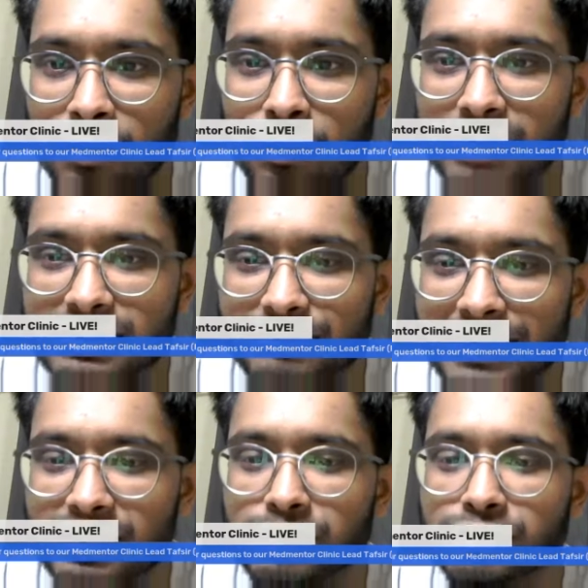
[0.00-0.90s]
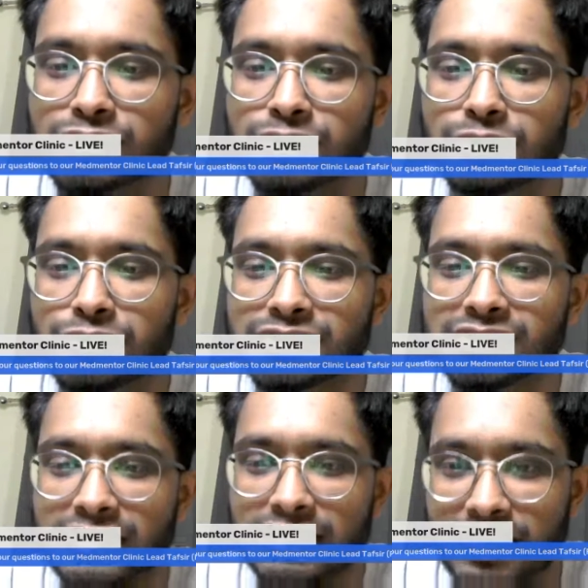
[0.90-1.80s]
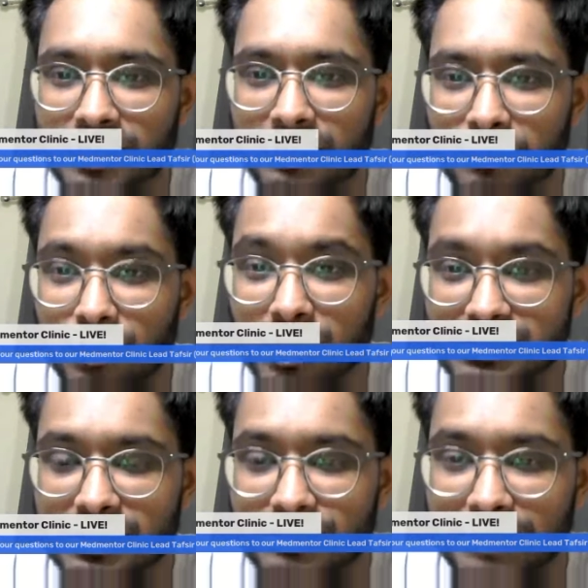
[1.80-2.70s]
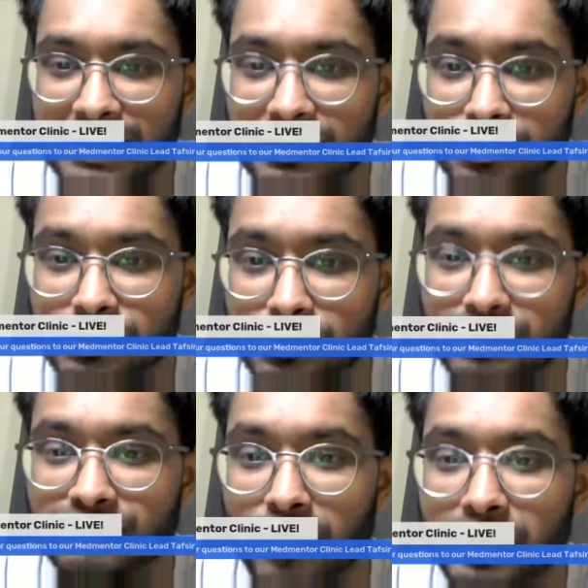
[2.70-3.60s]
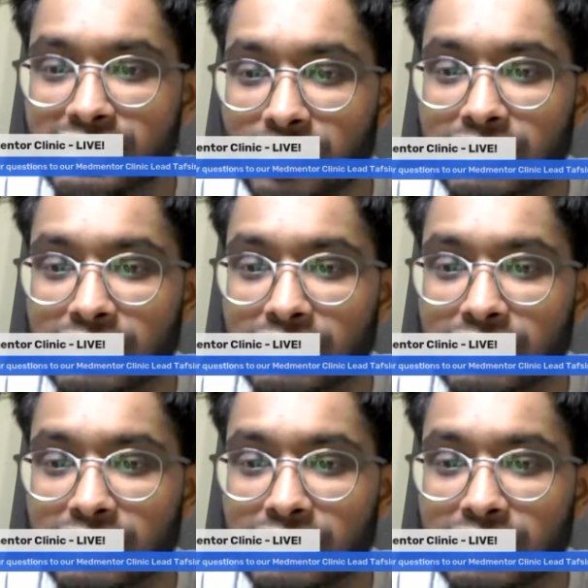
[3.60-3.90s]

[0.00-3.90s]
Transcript: What medical schools focus